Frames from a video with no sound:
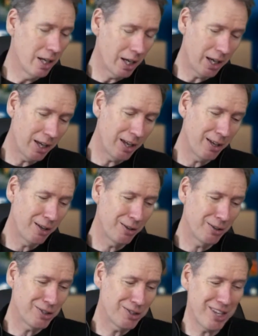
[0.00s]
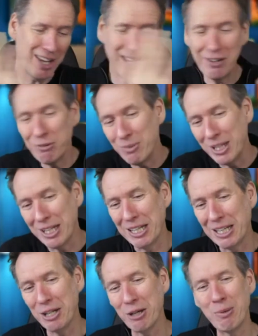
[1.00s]
Uh, tell me a
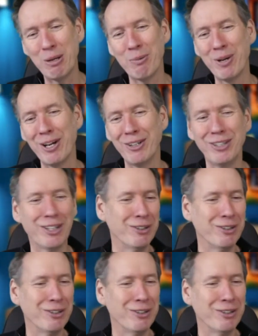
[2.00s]
little bit about you.